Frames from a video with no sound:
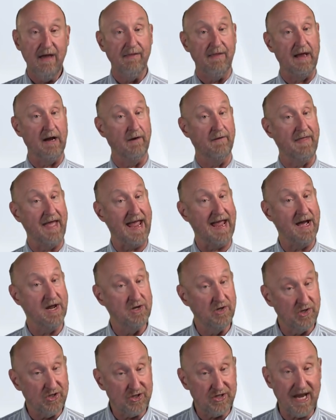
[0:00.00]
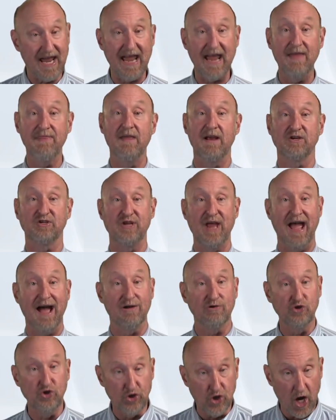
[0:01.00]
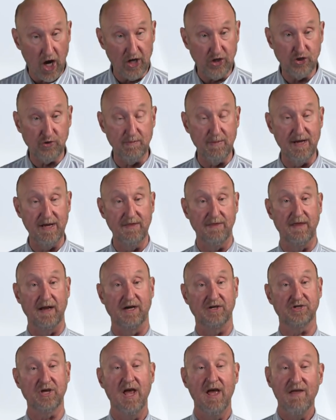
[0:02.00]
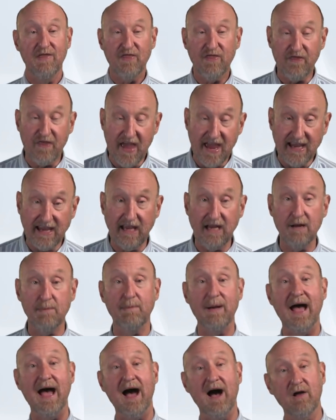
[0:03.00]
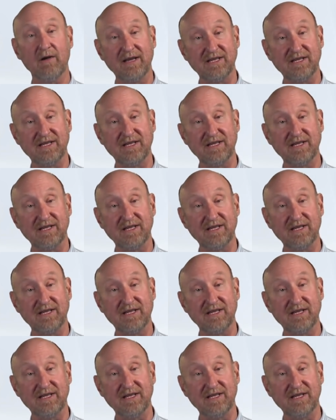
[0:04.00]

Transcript: They understand there's now judgment, there's thinking about,